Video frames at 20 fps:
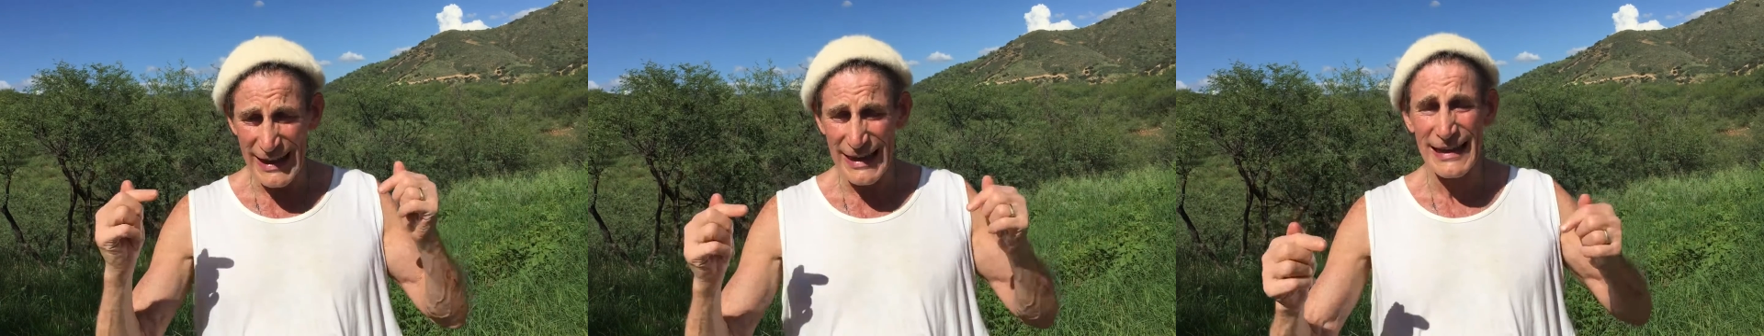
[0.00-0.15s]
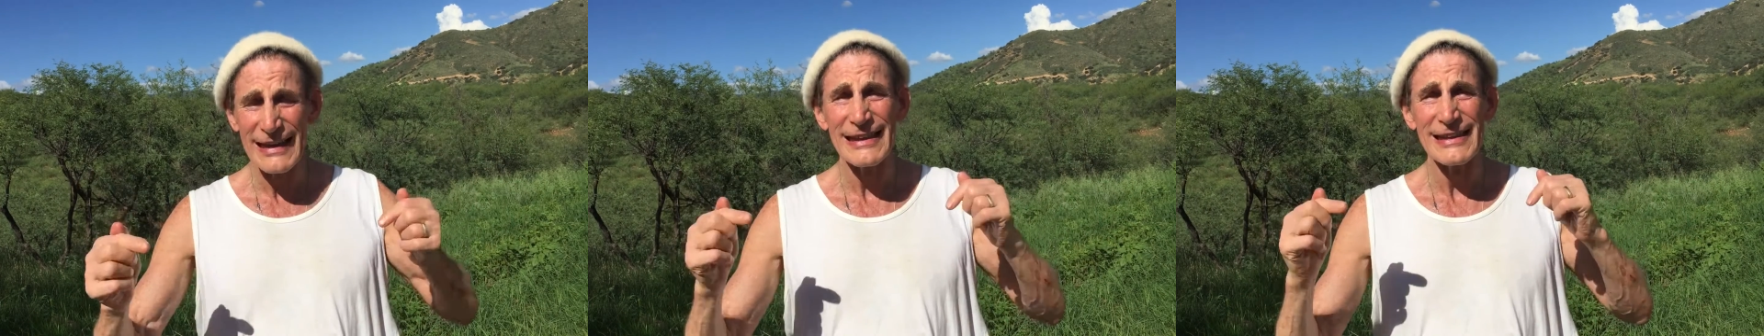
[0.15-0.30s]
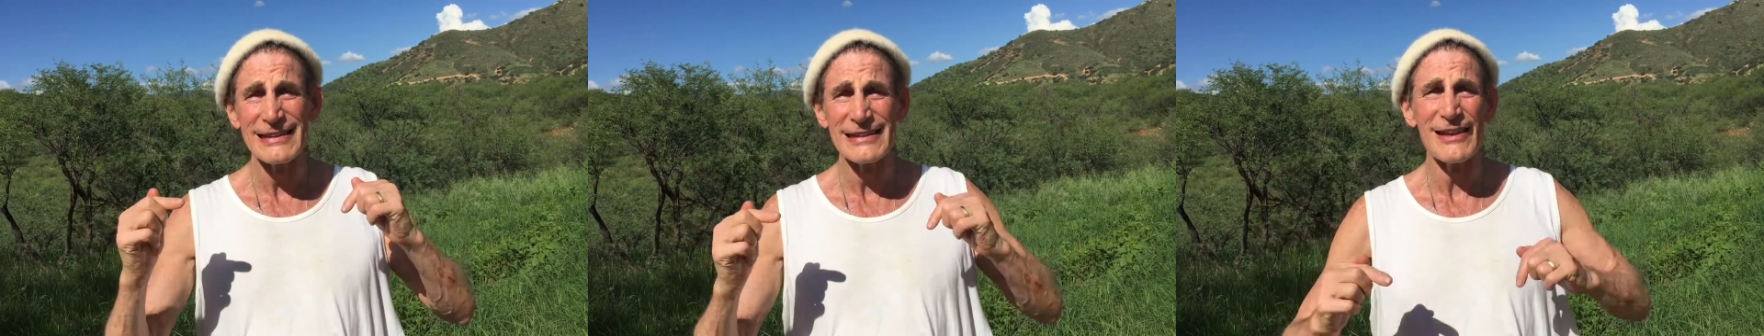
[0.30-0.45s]

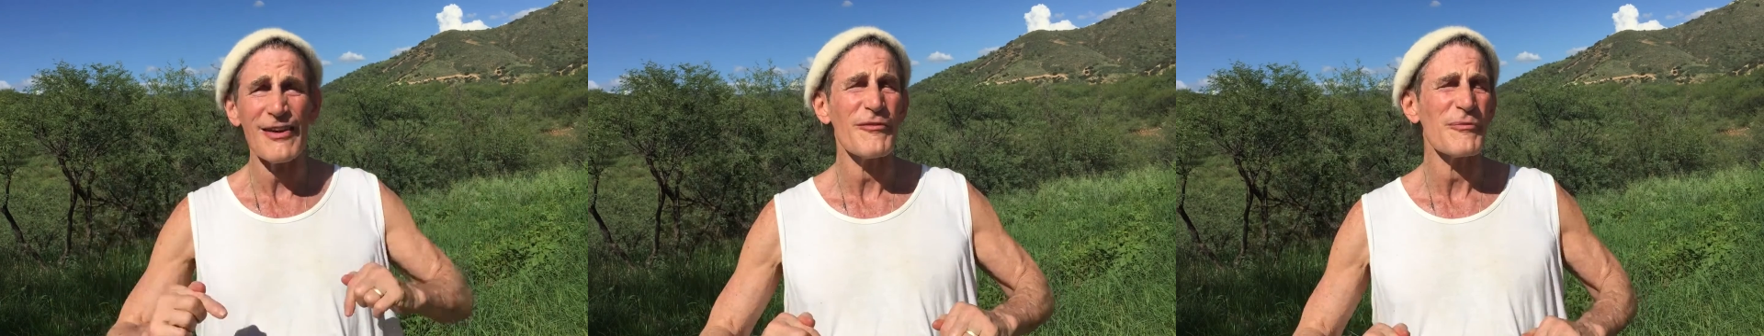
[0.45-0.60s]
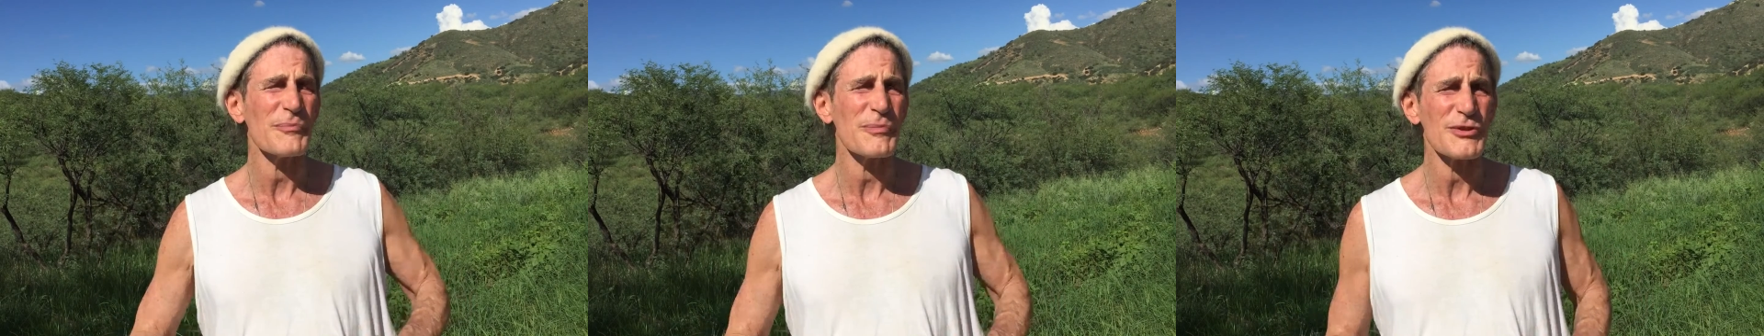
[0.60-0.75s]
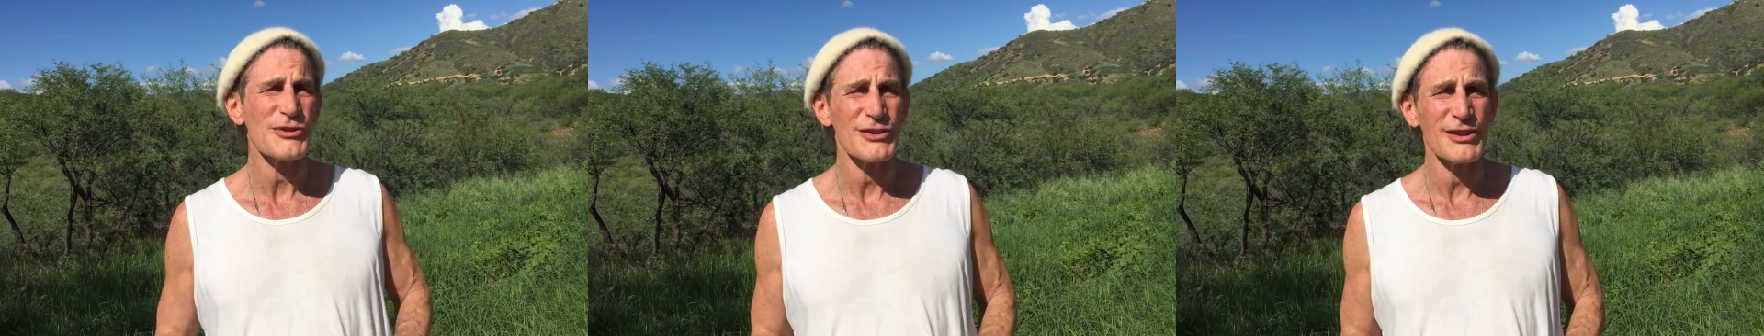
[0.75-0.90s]

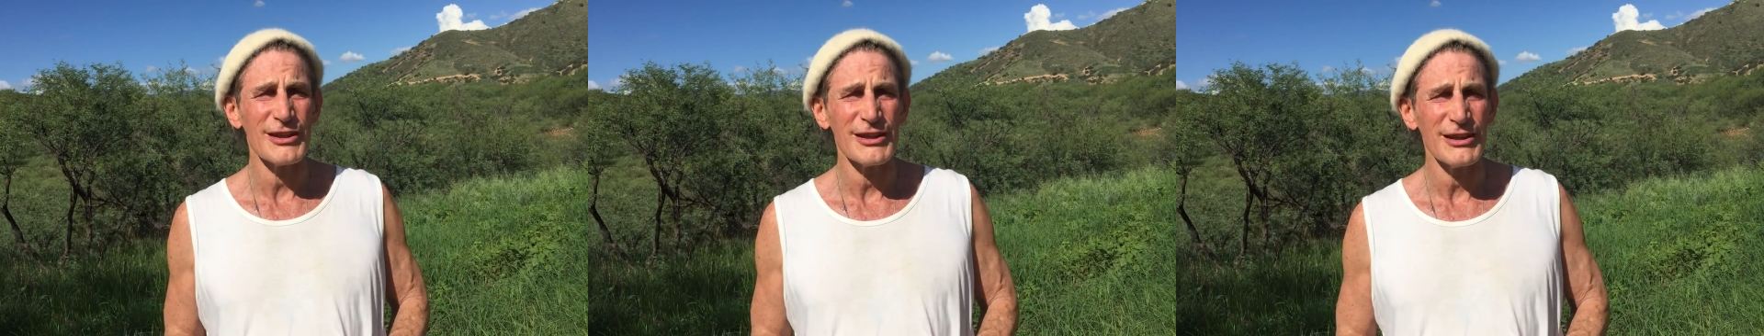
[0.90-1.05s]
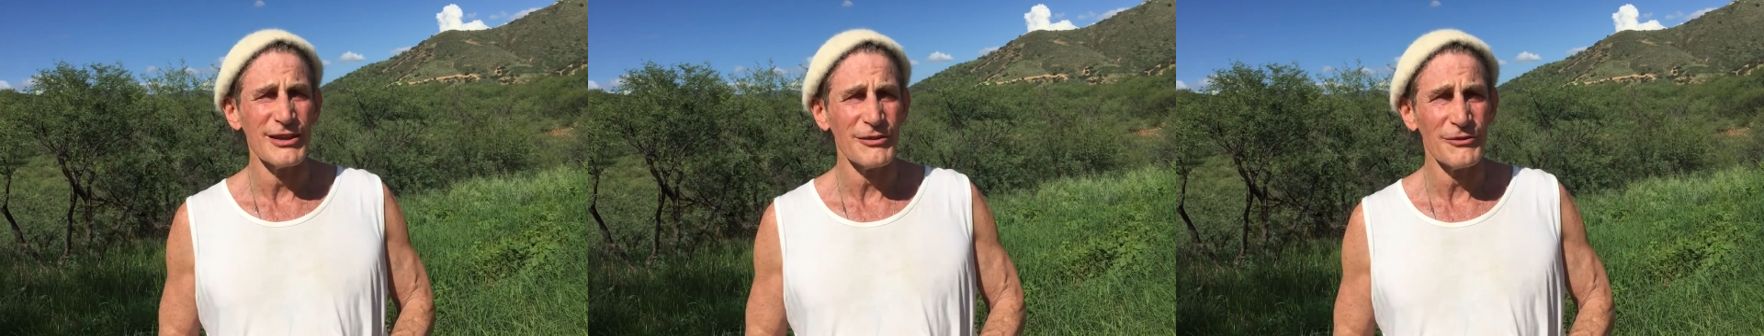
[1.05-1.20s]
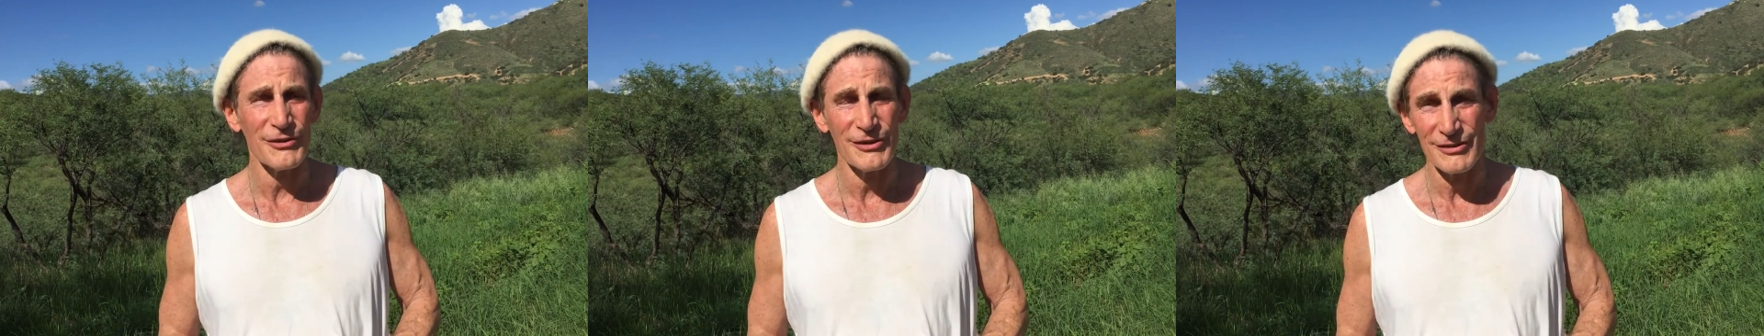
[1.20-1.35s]
87%
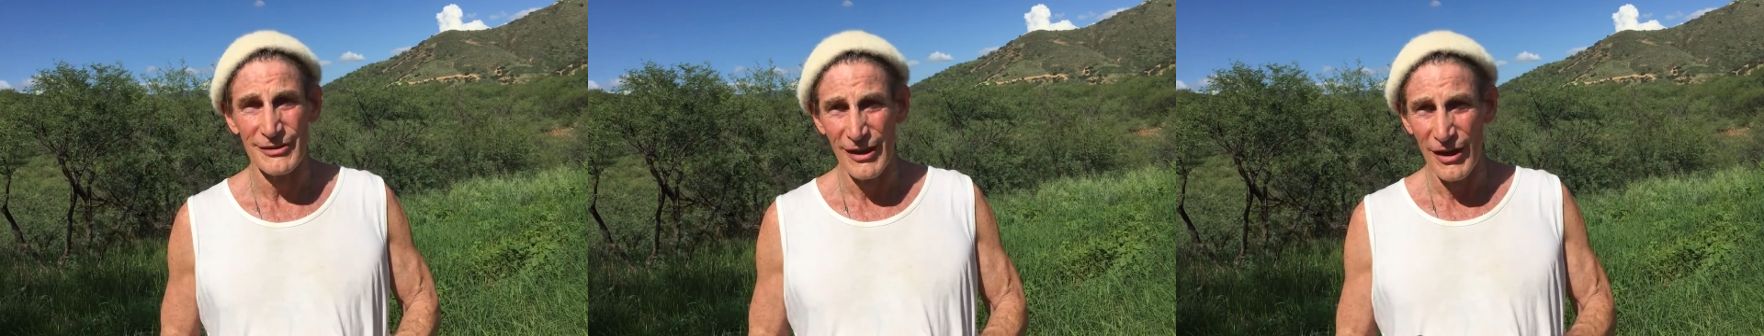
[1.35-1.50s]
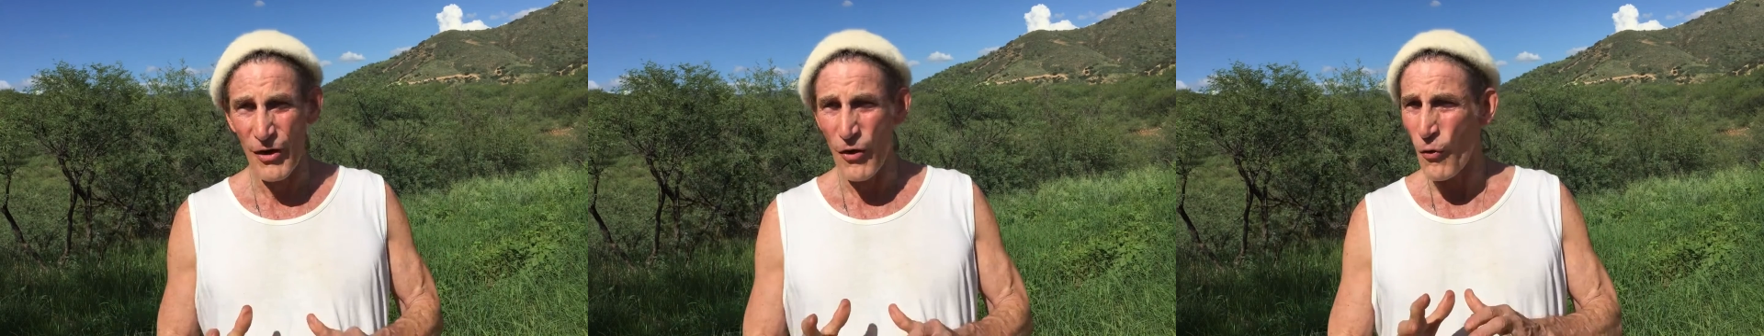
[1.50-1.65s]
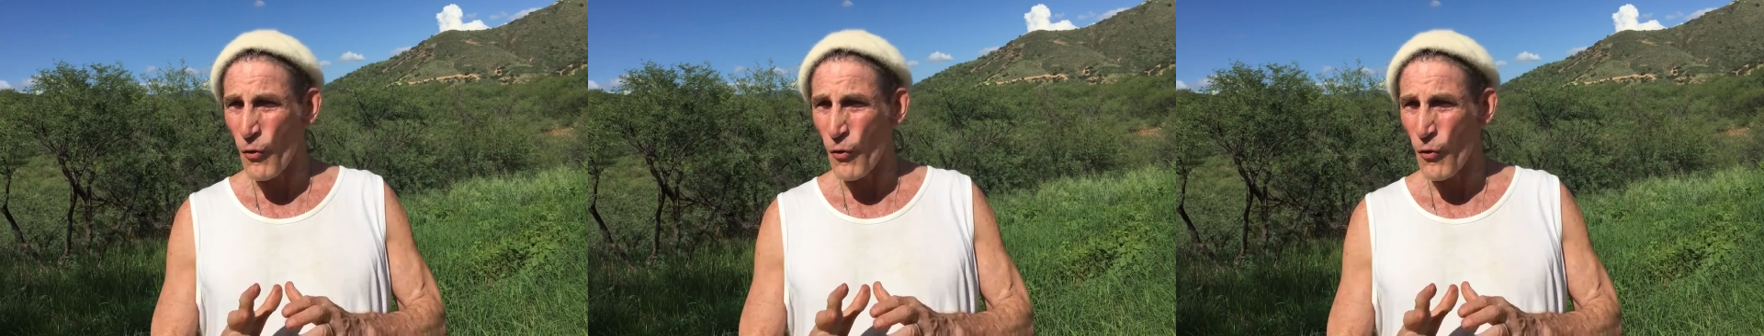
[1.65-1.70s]
increase.